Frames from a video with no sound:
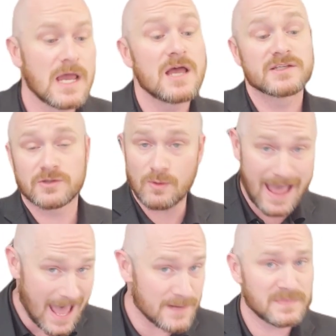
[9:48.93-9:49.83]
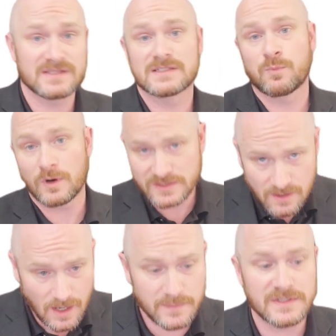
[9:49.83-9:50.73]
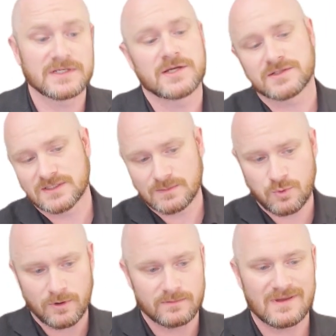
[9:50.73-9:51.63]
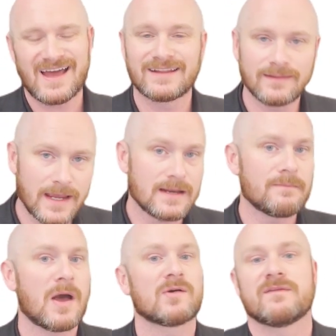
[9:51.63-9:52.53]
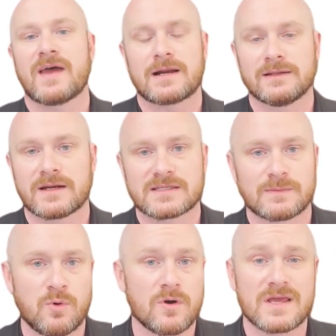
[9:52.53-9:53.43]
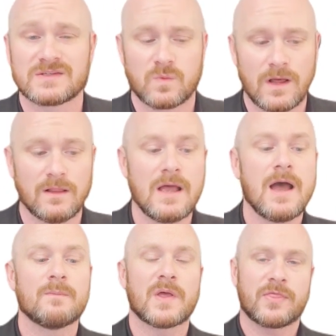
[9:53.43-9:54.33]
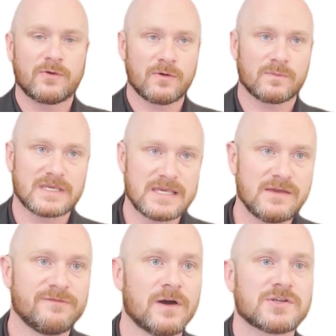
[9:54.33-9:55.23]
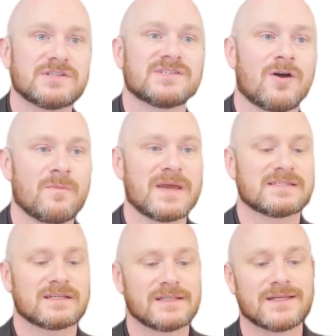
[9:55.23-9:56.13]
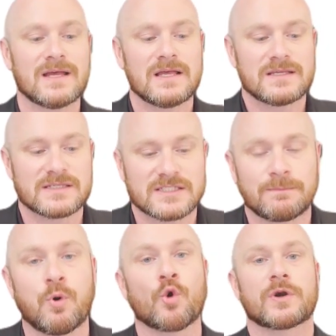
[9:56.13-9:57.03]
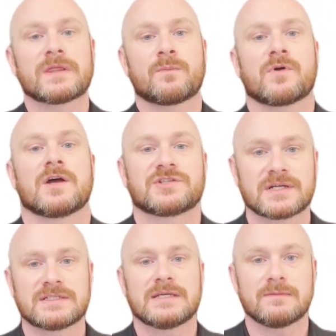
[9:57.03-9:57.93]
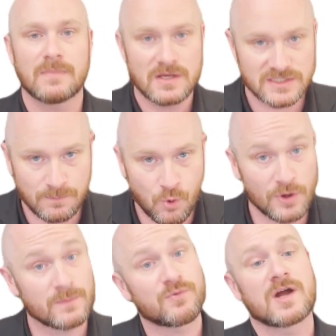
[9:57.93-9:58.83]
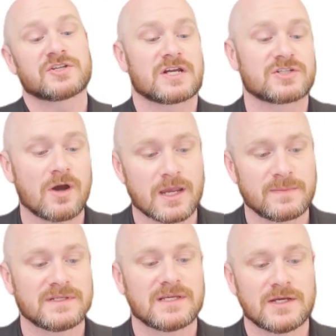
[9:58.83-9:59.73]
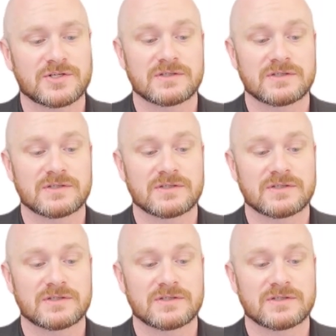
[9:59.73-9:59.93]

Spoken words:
So admin support, documentation support, a light amount of analytics support as well, but their key functions are basically supporting the project team, supporting project documentation.